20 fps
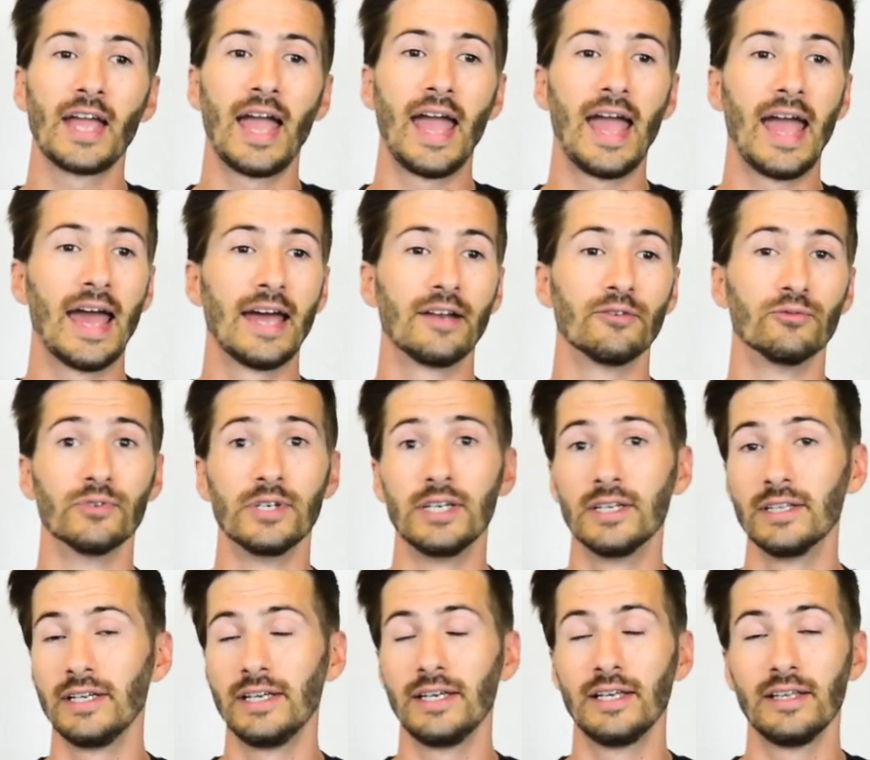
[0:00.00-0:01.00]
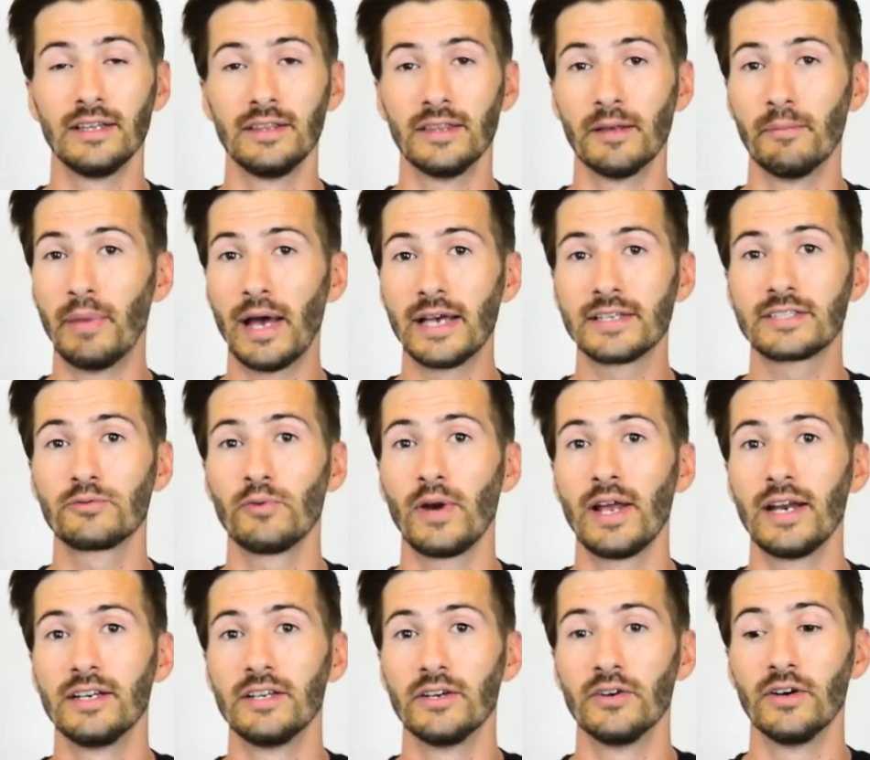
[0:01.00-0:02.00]
And really, the best
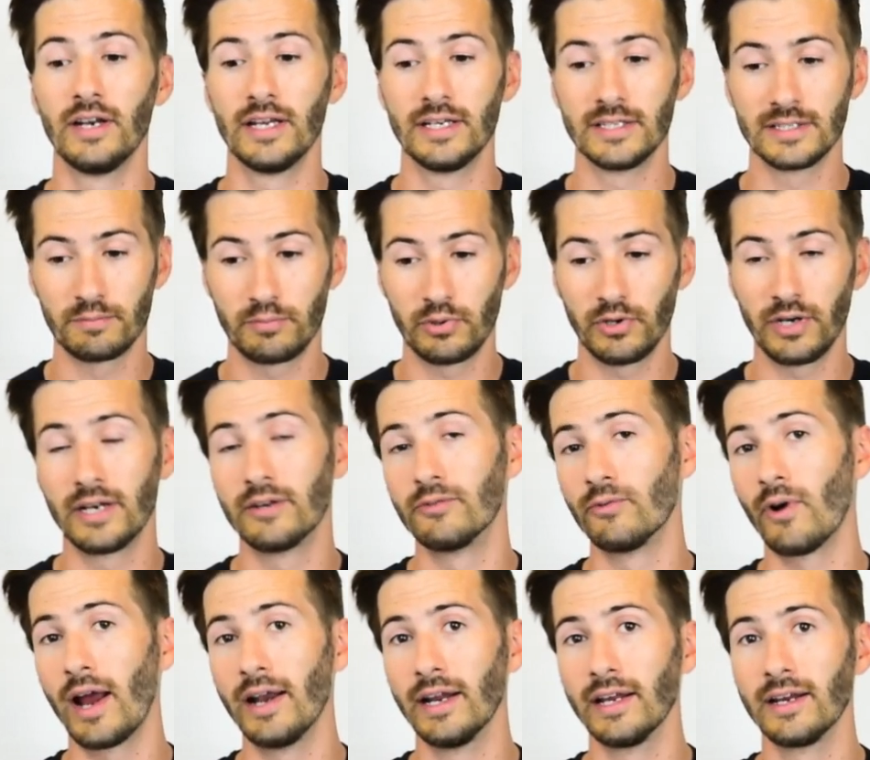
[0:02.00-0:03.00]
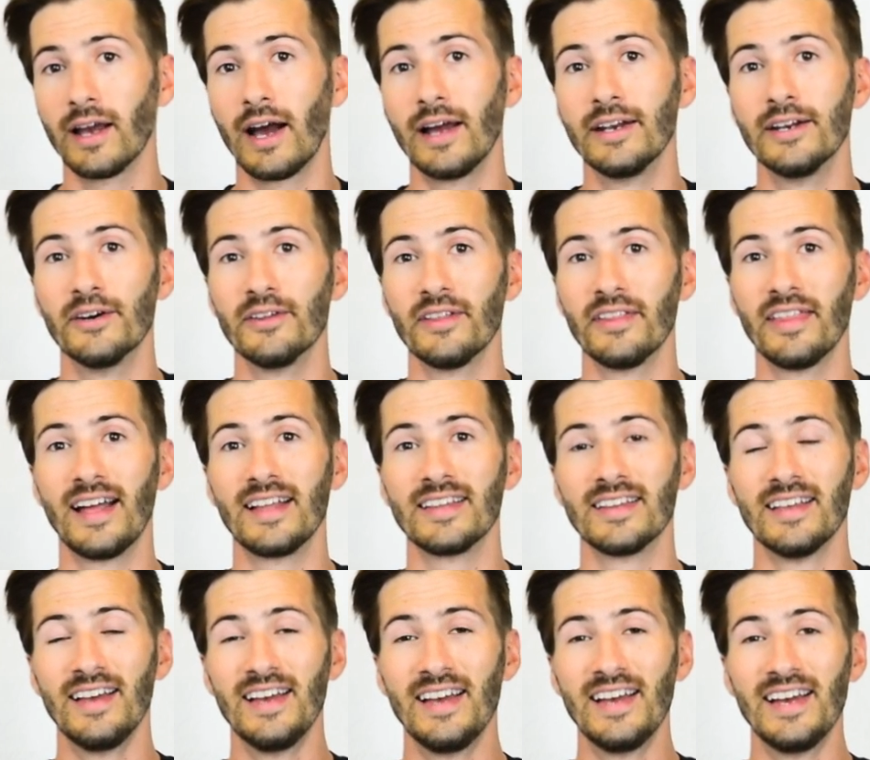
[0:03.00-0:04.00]
way to do it is put it in writing. I know that
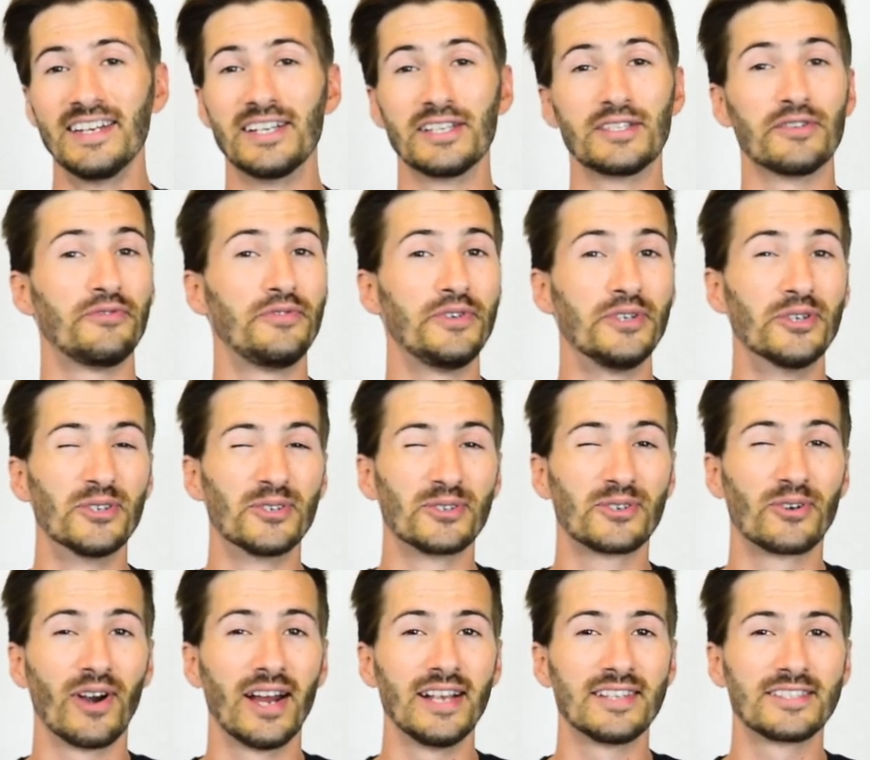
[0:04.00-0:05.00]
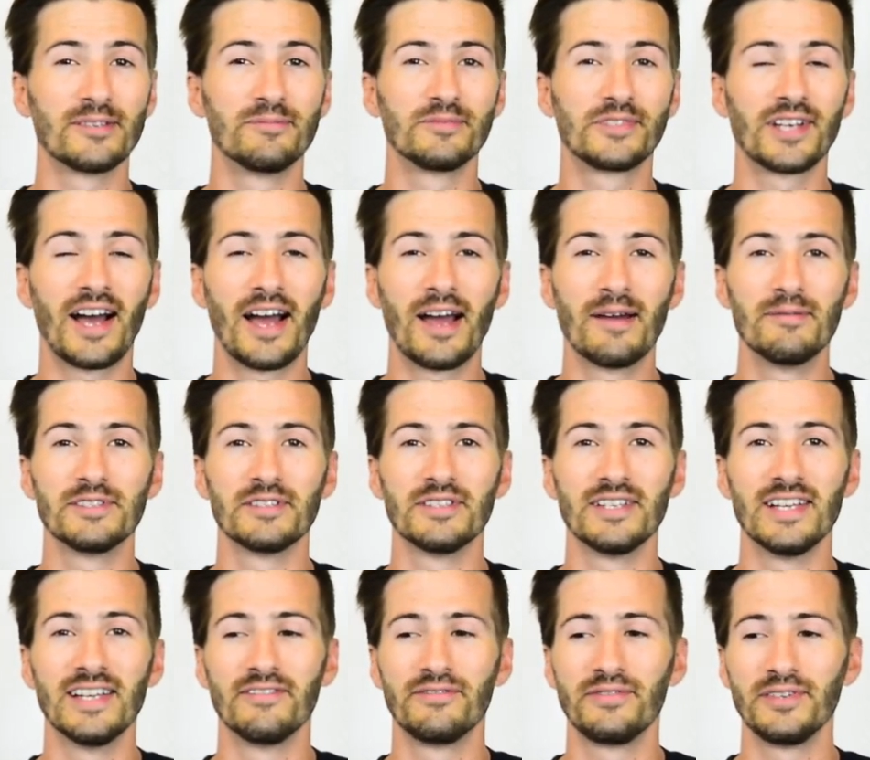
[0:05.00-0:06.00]
that doesn't feel great sometimes.
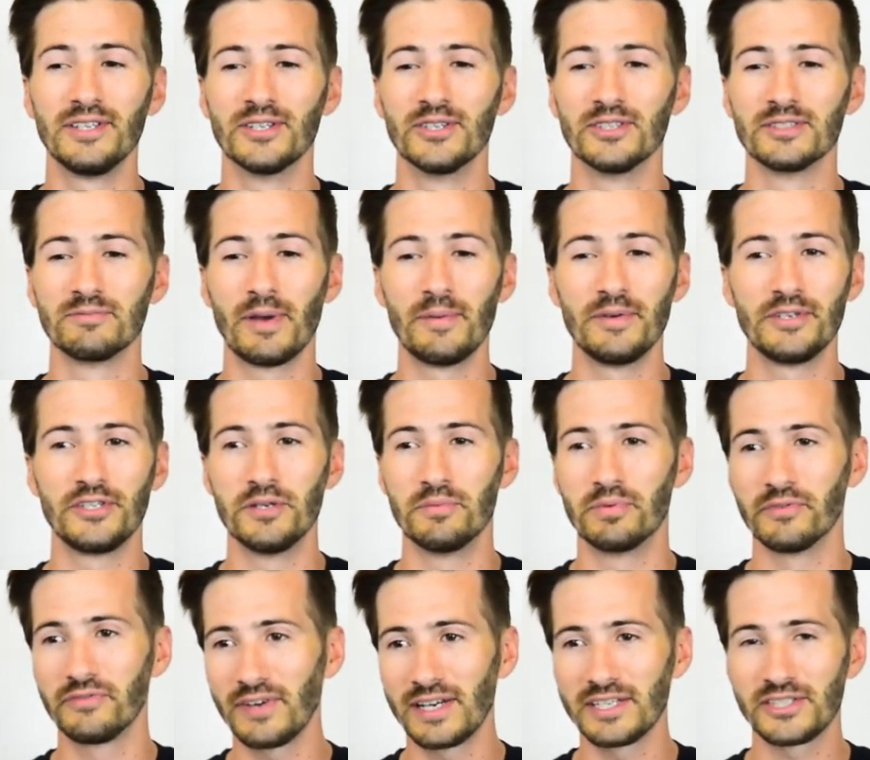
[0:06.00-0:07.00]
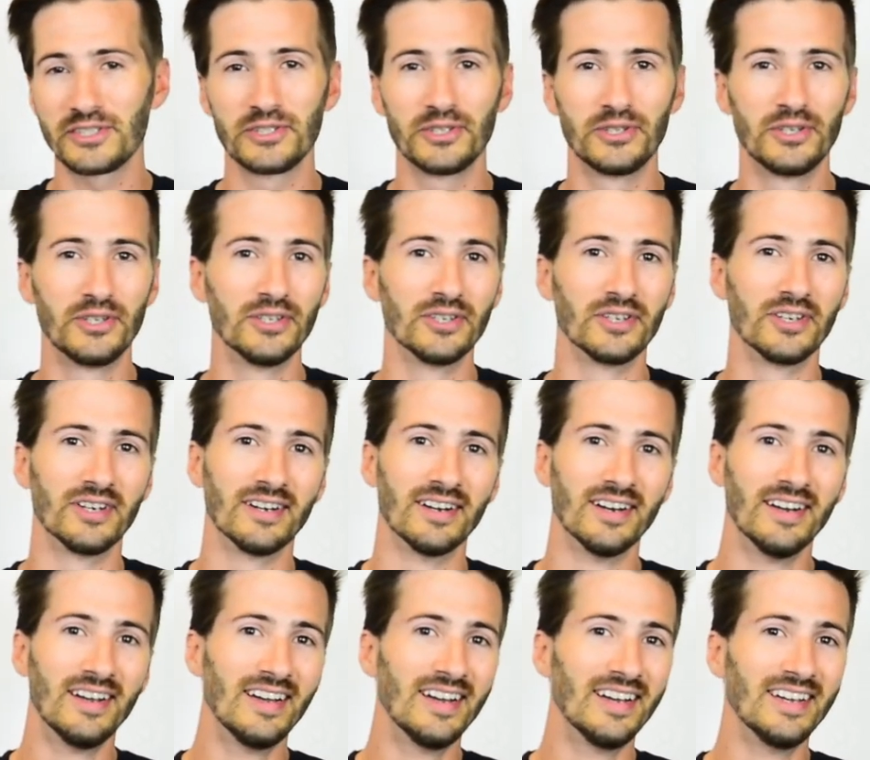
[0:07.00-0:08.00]
It feels maybe too professional,
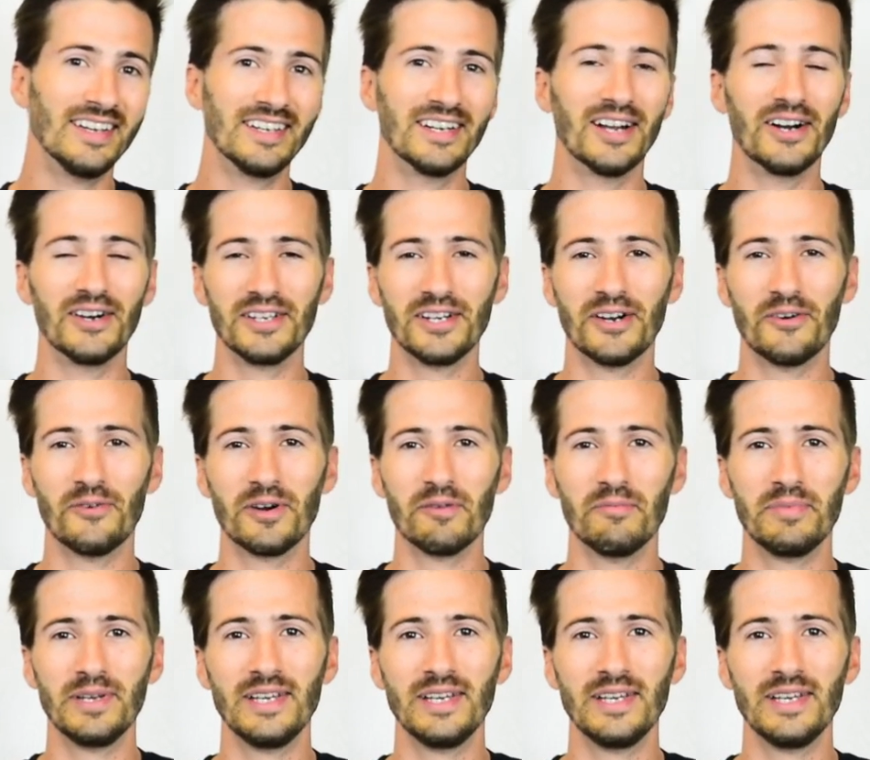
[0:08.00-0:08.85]
or, you know, you don't want to